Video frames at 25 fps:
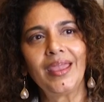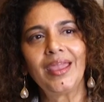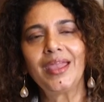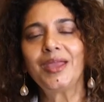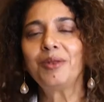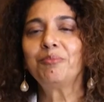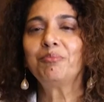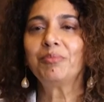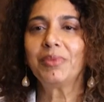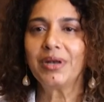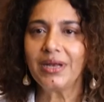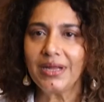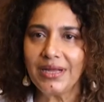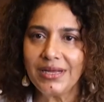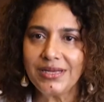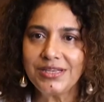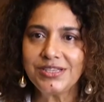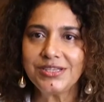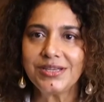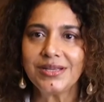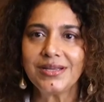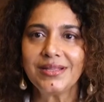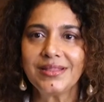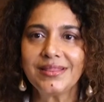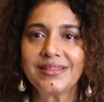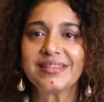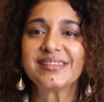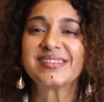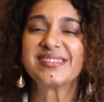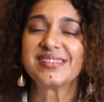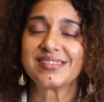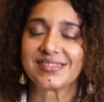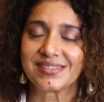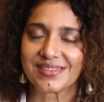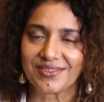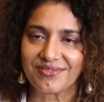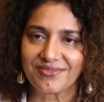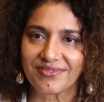In Malaysia, this
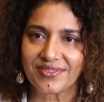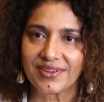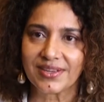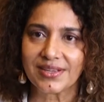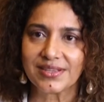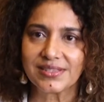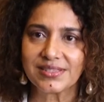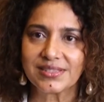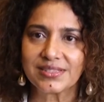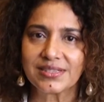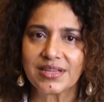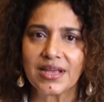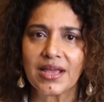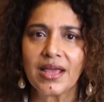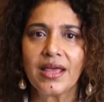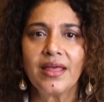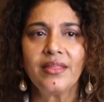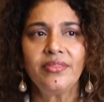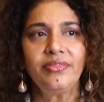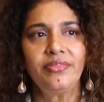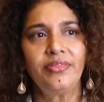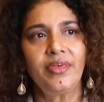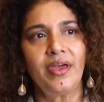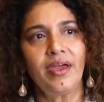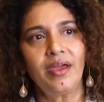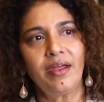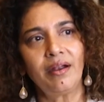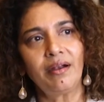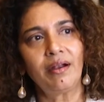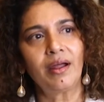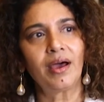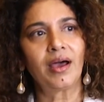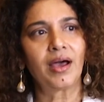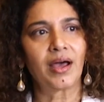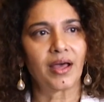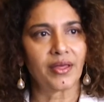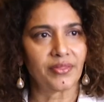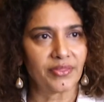is a first. There
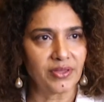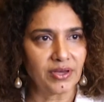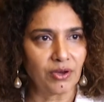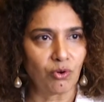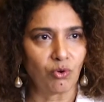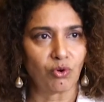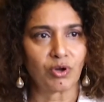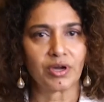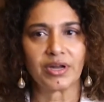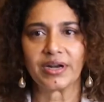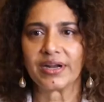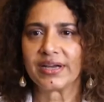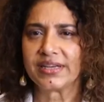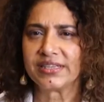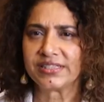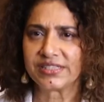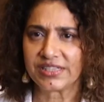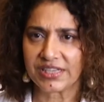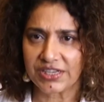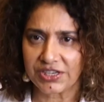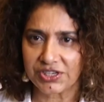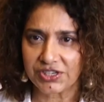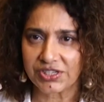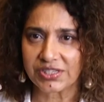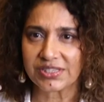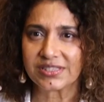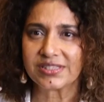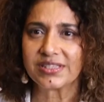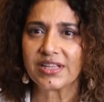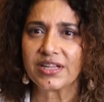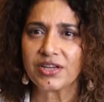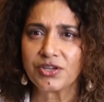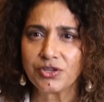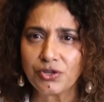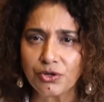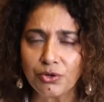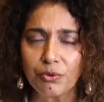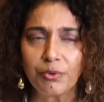are other organizations
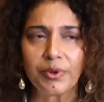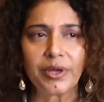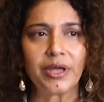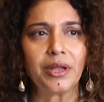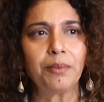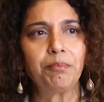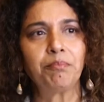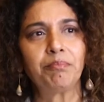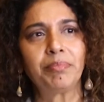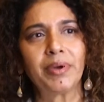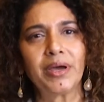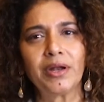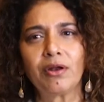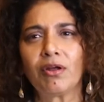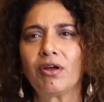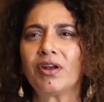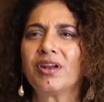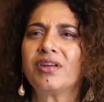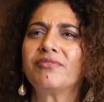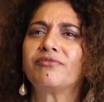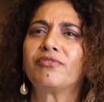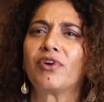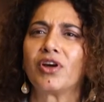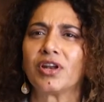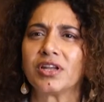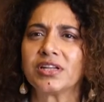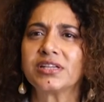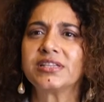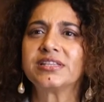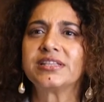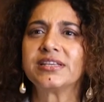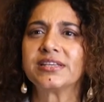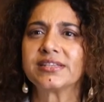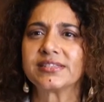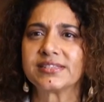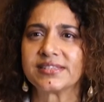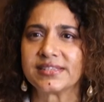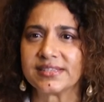that do it, but on a
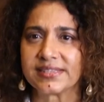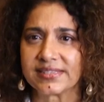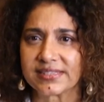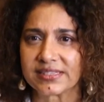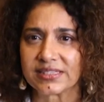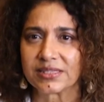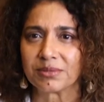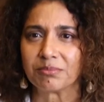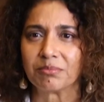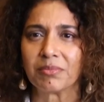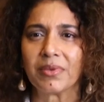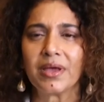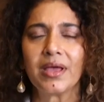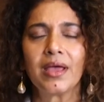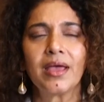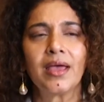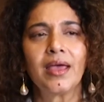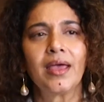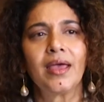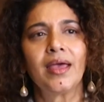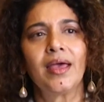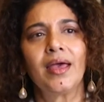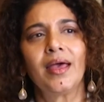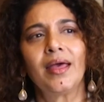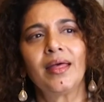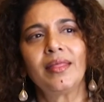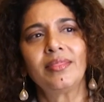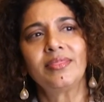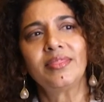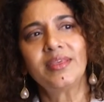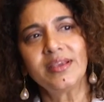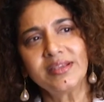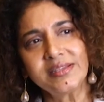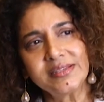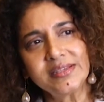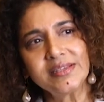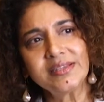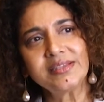volunteer system.
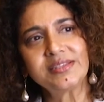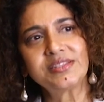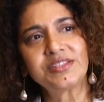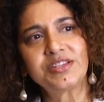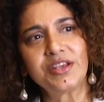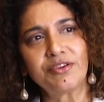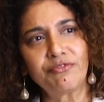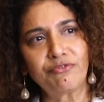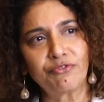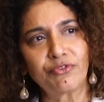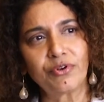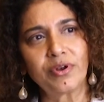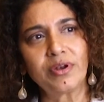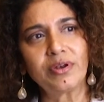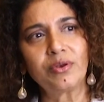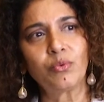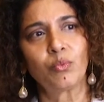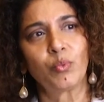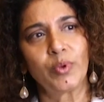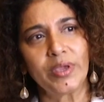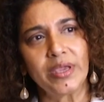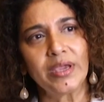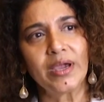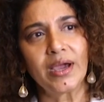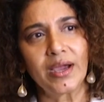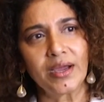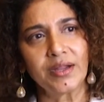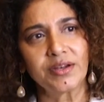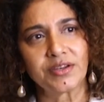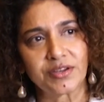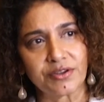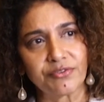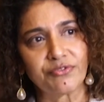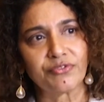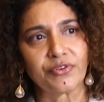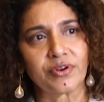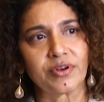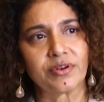This is different. We are
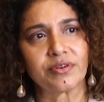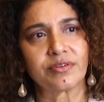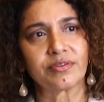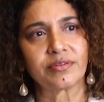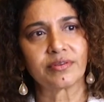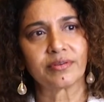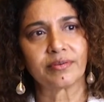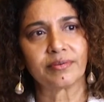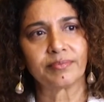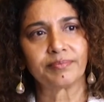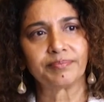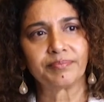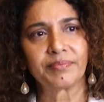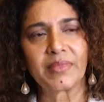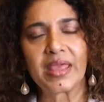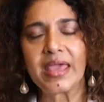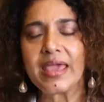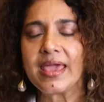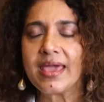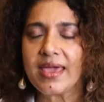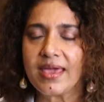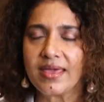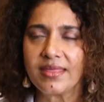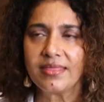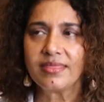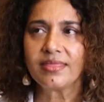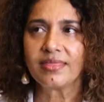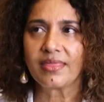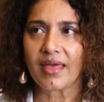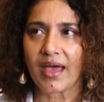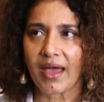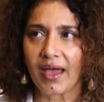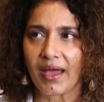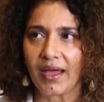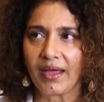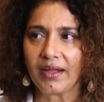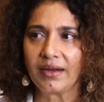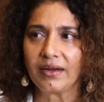different in
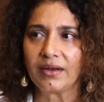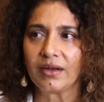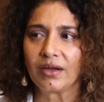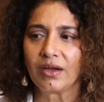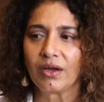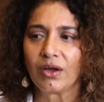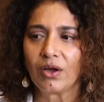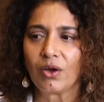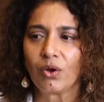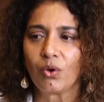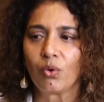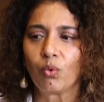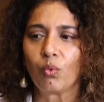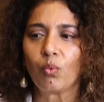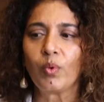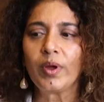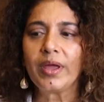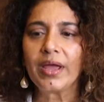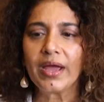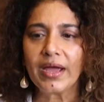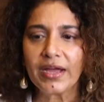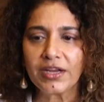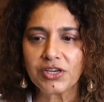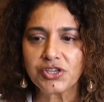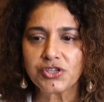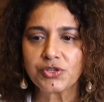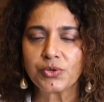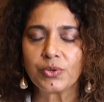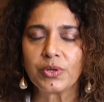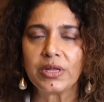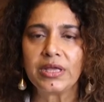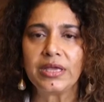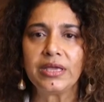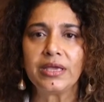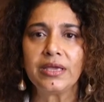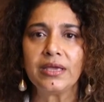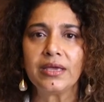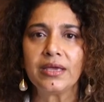that we
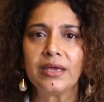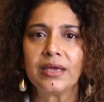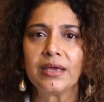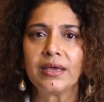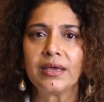actually